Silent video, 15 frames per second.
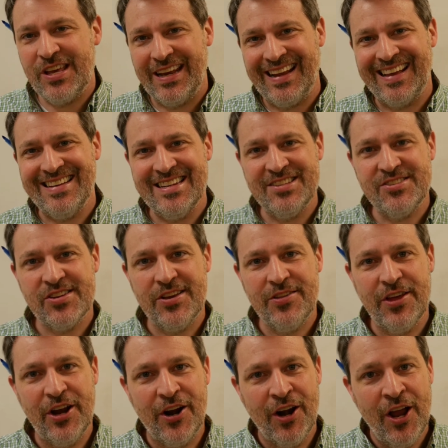kidding, I did see you
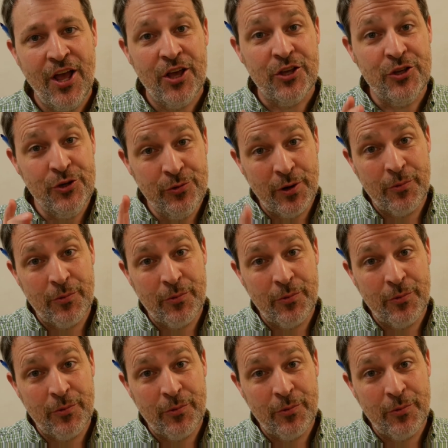there. You were